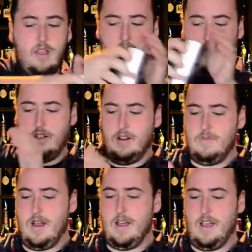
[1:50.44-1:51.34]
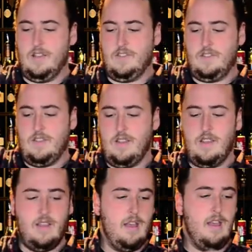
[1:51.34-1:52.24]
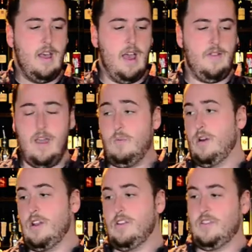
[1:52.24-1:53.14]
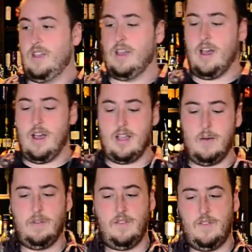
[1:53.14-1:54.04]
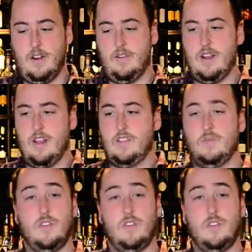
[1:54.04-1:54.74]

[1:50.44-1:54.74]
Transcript: A good amount of ice. And then we're using a couple different ingredients.